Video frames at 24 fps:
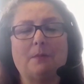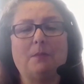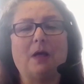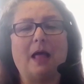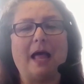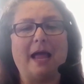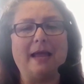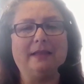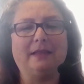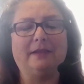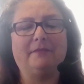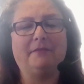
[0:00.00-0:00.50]
well,
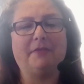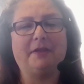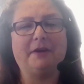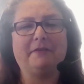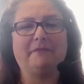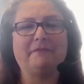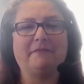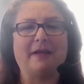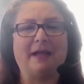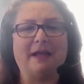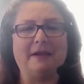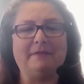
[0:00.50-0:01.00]
I live there
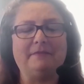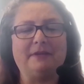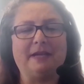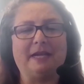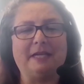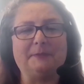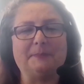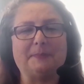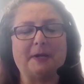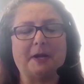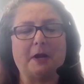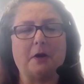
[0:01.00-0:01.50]
5
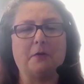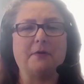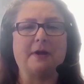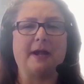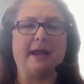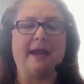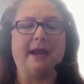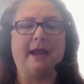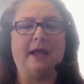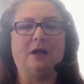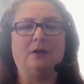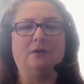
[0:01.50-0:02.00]
days, but I own a
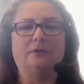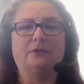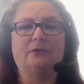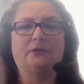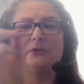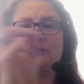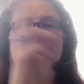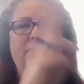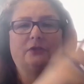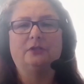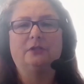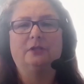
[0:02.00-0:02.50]

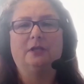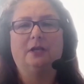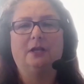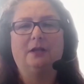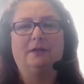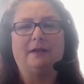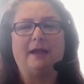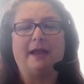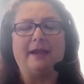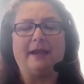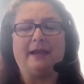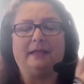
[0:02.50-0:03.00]
house
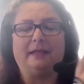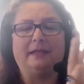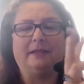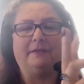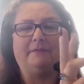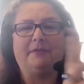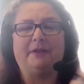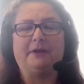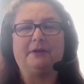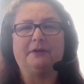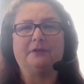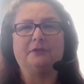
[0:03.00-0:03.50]
and I
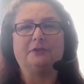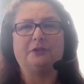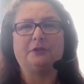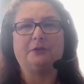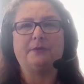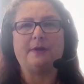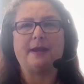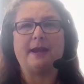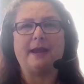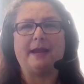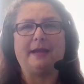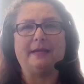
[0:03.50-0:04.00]
live there in 2
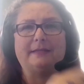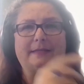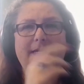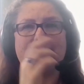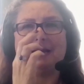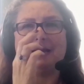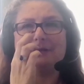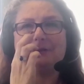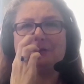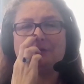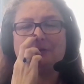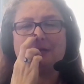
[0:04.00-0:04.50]
days. And
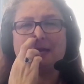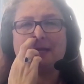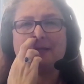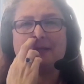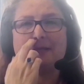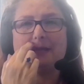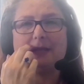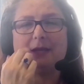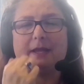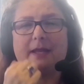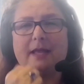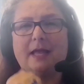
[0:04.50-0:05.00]
I do take
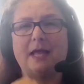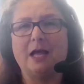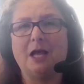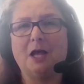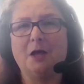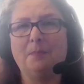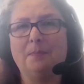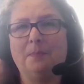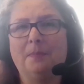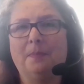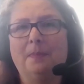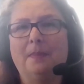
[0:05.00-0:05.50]
the
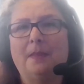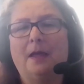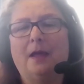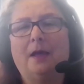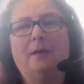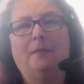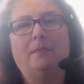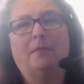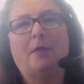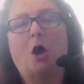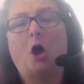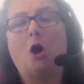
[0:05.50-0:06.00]

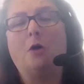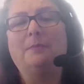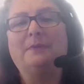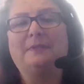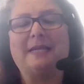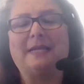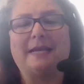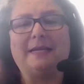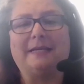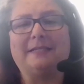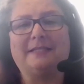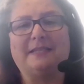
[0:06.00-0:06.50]

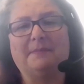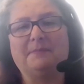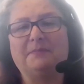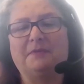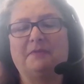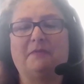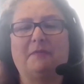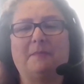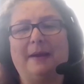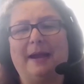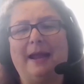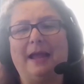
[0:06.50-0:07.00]
homestead exemption
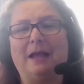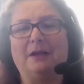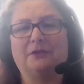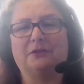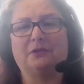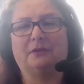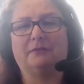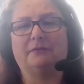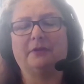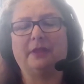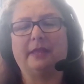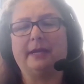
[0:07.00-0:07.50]
for my house
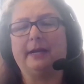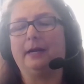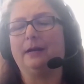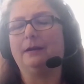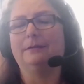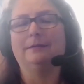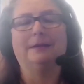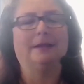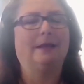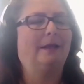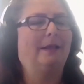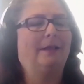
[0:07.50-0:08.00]
over there.
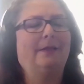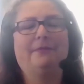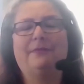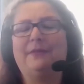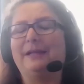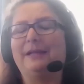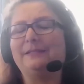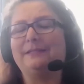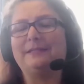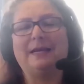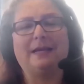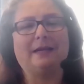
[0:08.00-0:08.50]

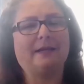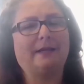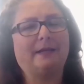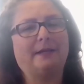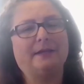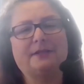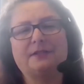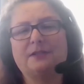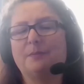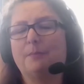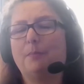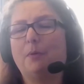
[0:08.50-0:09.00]
That's not going
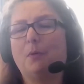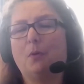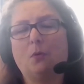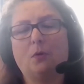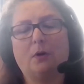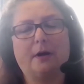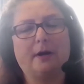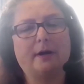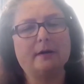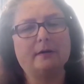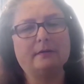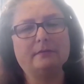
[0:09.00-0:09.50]
to
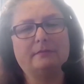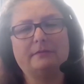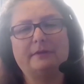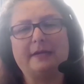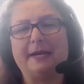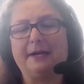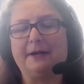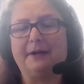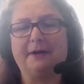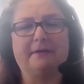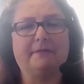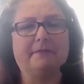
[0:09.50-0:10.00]
support
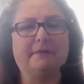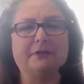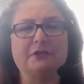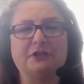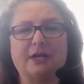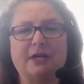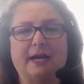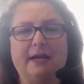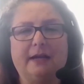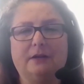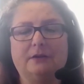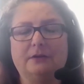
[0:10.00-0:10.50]
caregiver
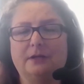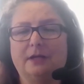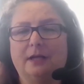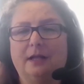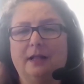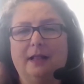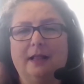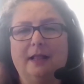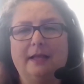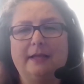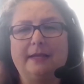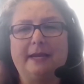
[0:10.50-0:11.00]
child.
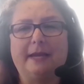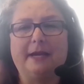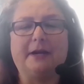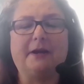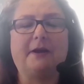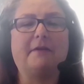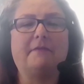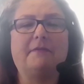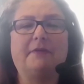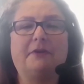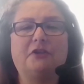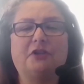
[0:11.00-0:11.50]

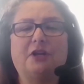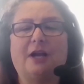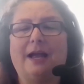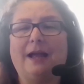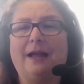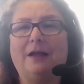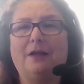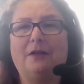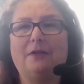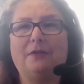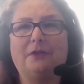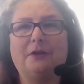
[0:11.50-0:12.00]
Caregiver
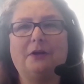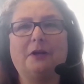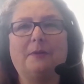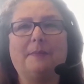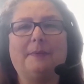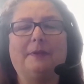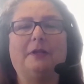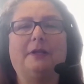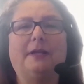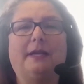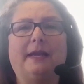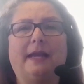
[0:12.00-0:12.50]
child, they're going
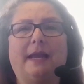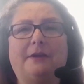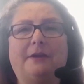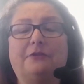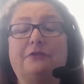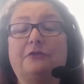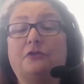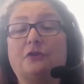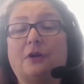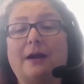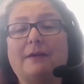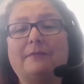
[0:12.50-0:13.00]
to be looking at
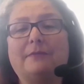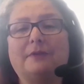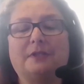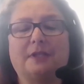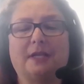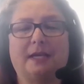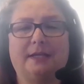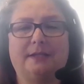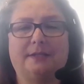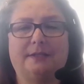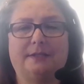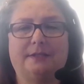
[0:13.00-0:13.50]
your driver's
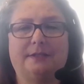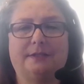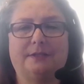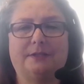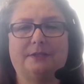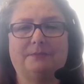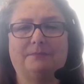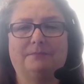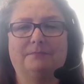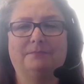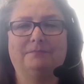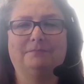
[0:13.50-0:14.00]

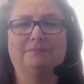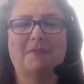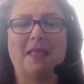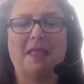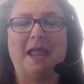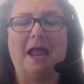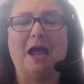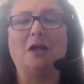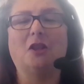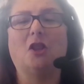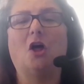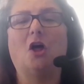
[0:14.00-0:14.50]
license. How